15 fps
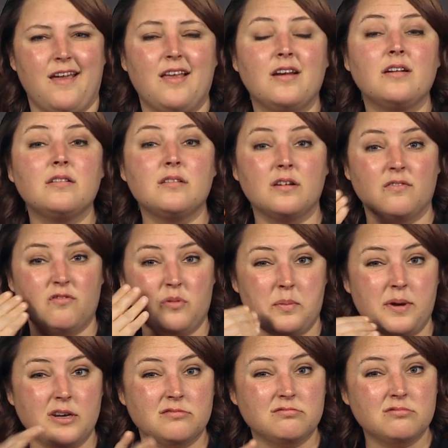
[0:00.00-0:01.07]
the date it
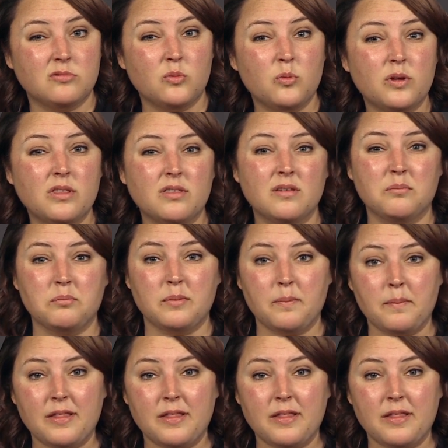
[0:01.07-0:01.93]
was taken, the